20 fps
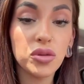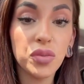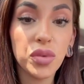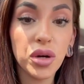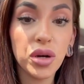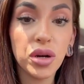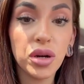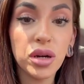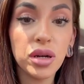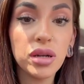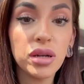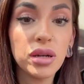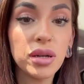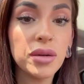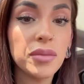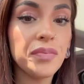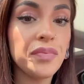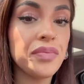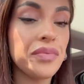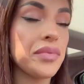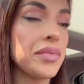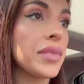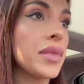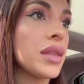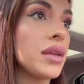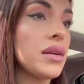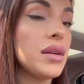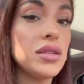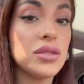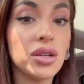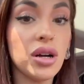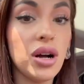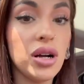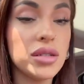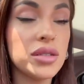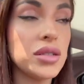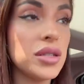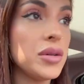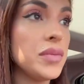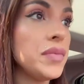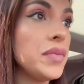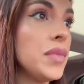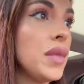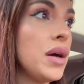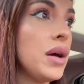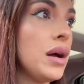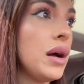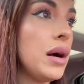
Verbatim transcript: Berg, he's awesome,